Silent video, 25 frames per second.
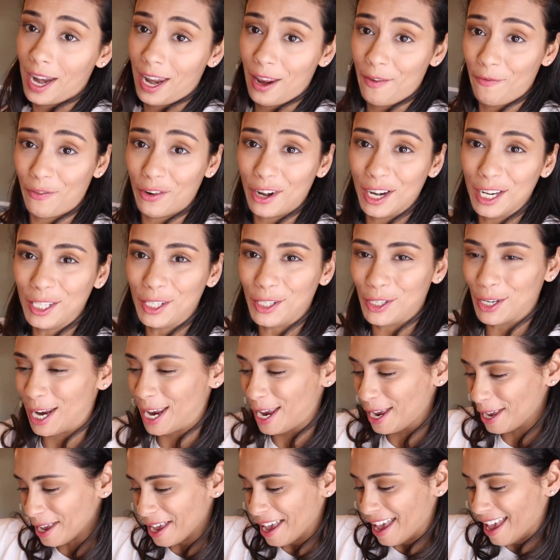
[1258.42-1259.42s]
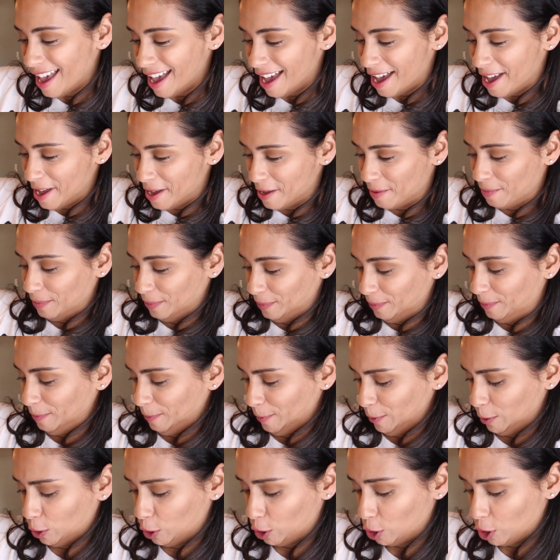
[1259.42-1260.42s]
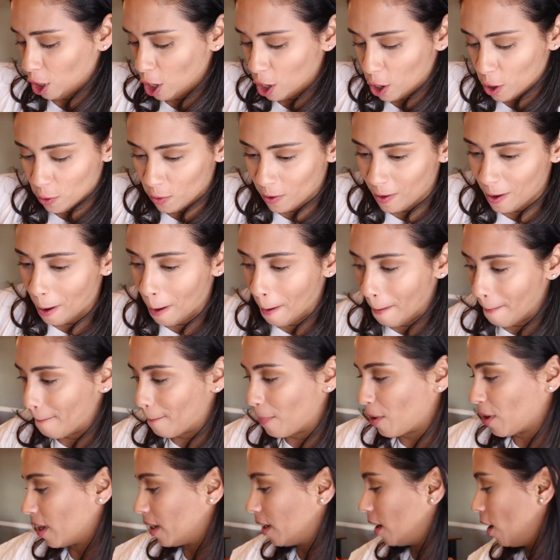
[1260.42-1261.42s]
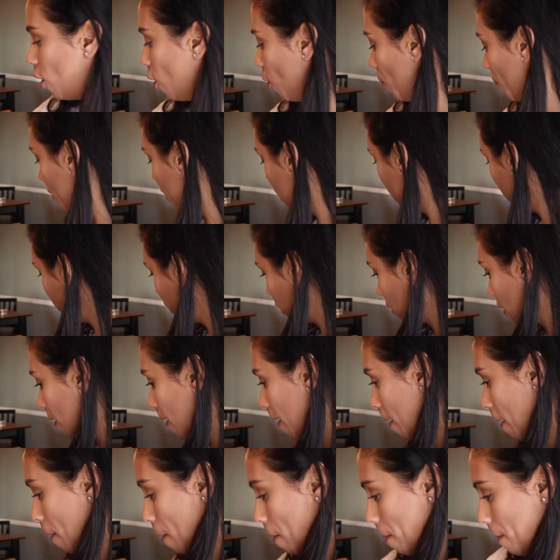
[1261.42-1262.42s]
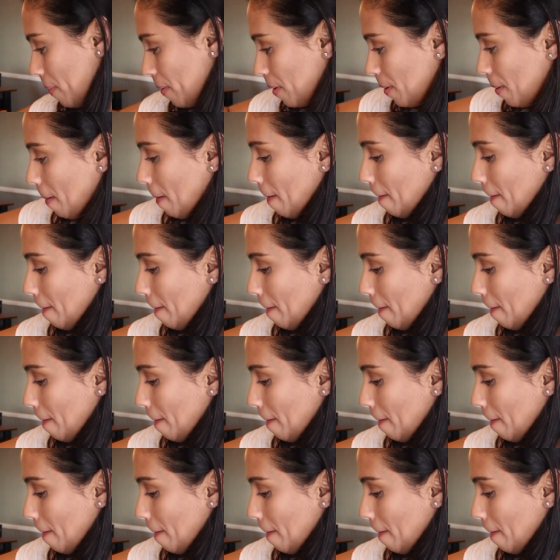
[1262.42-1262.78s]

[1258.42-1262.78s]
waiting for his shake. So we're gonna open this up.